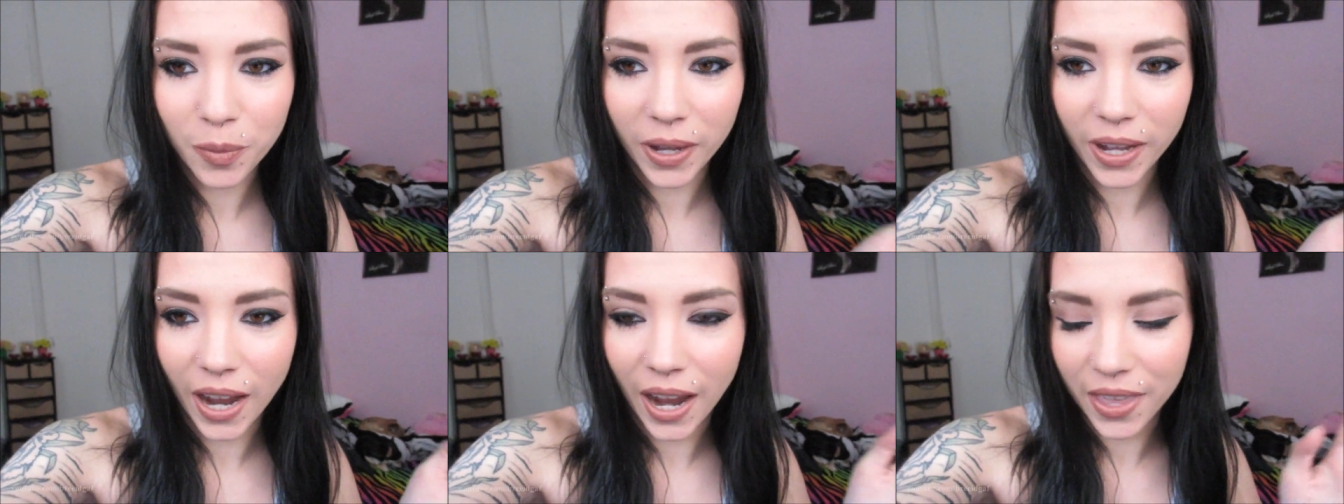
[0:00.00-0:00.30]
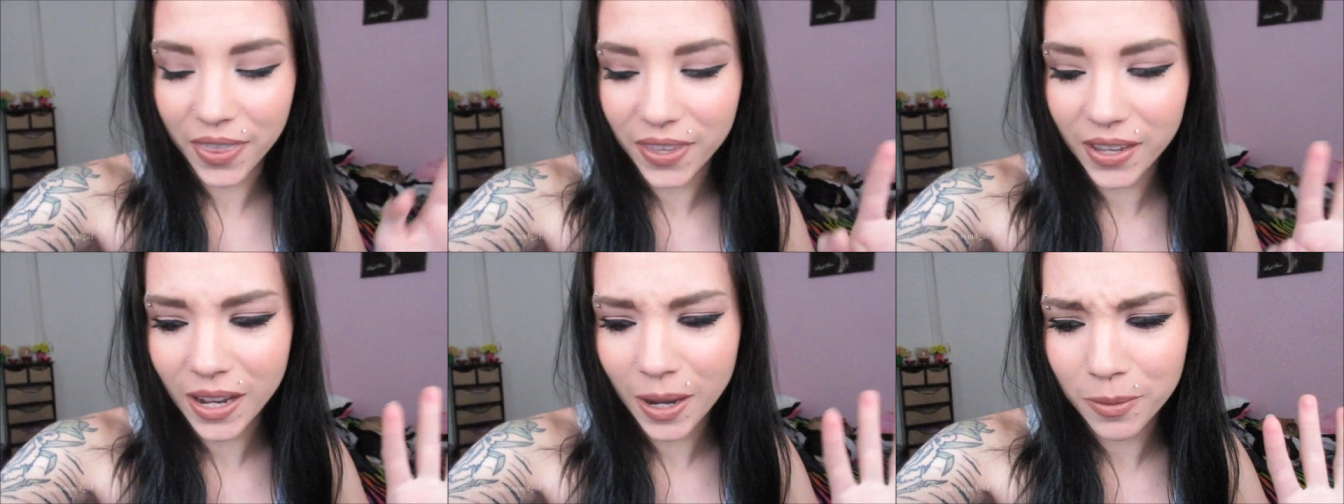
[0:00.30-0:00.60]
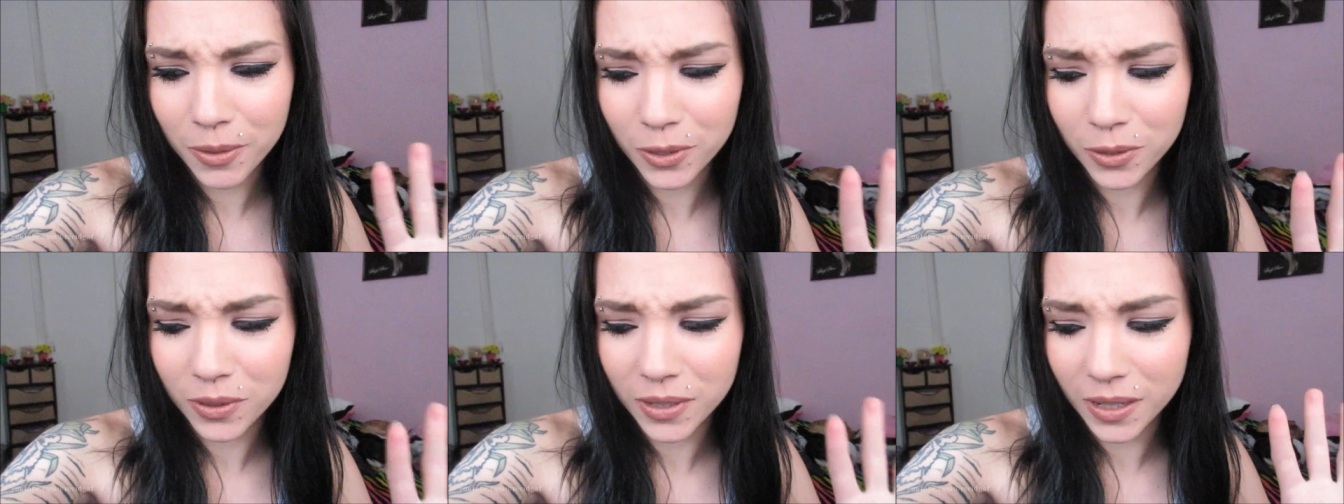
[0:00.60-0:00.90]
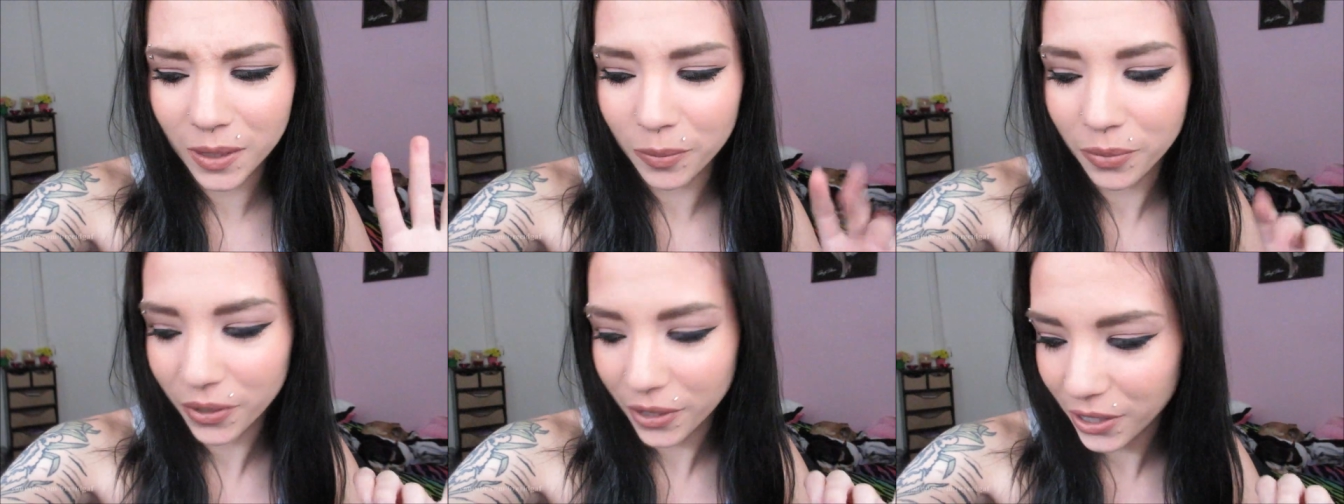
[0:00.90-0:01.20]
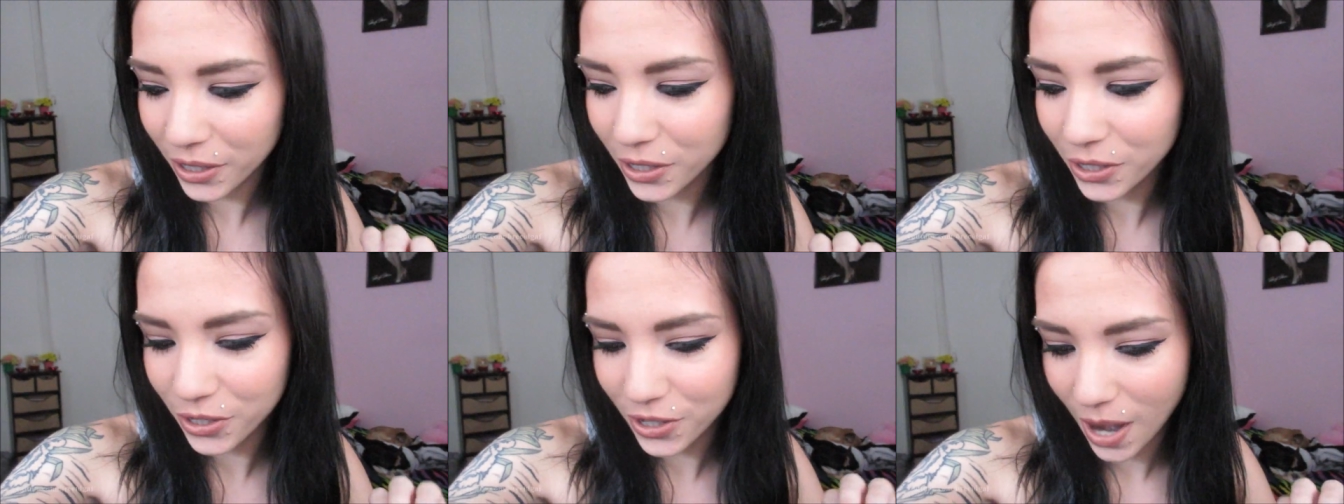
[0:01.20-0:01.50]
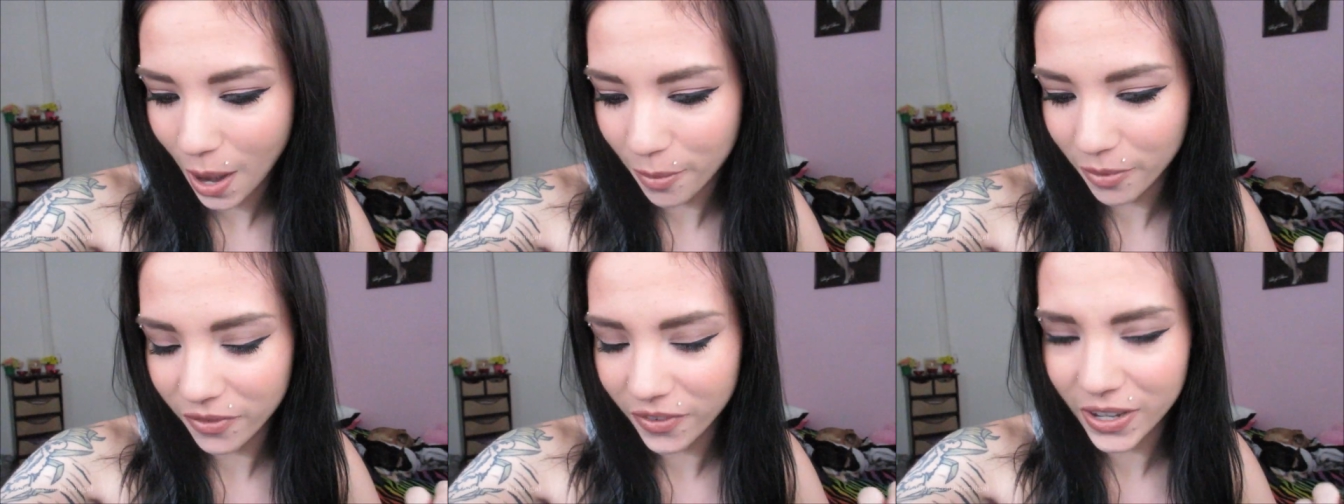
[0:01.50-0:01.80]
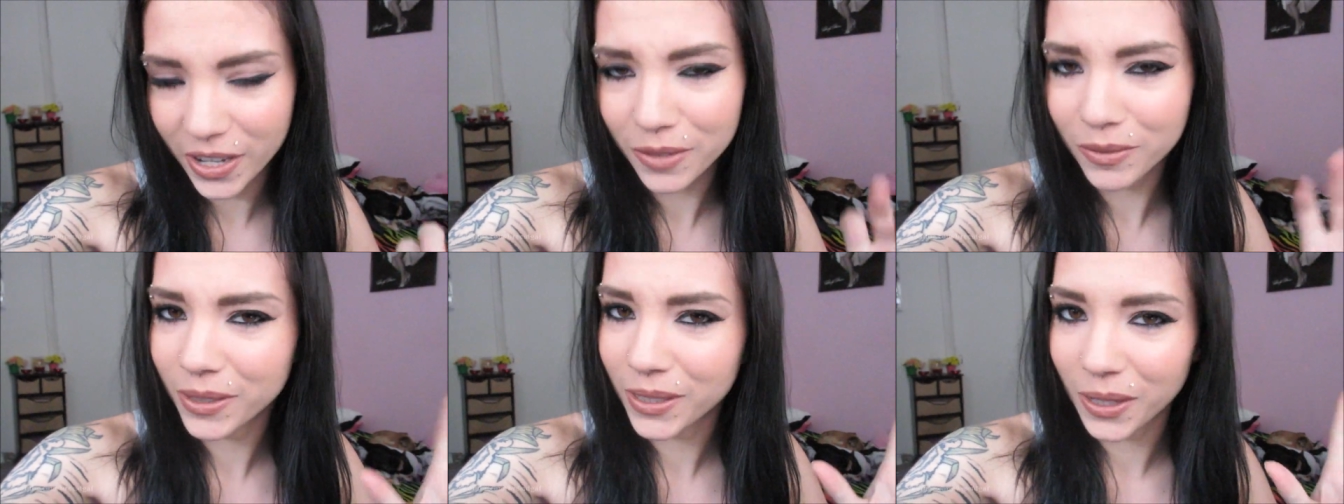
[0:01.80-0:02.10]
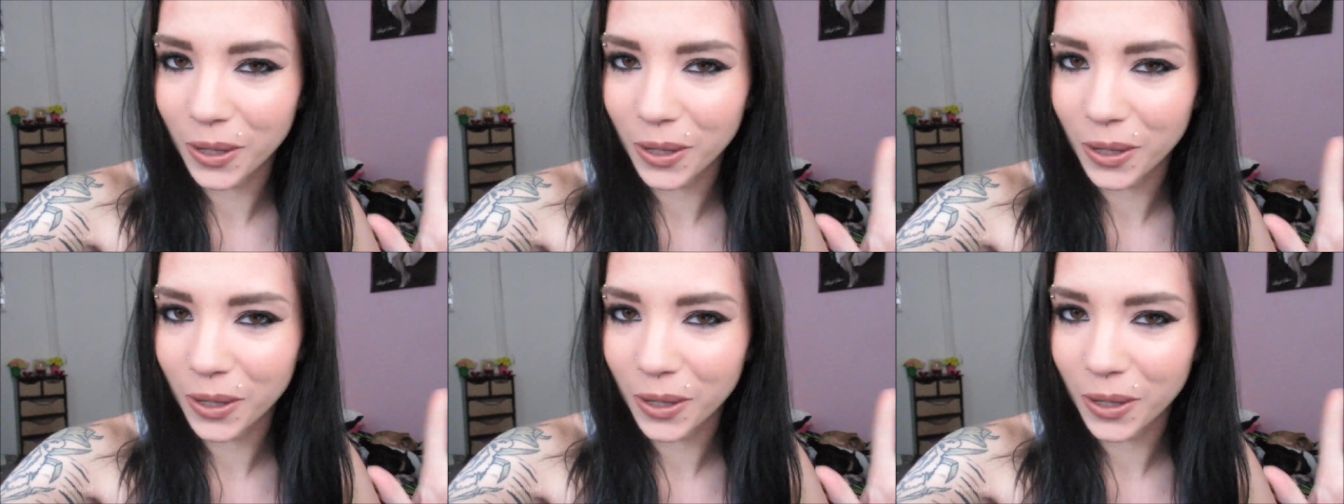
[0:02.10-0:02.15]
but I think I'm doing a pretty good job of it.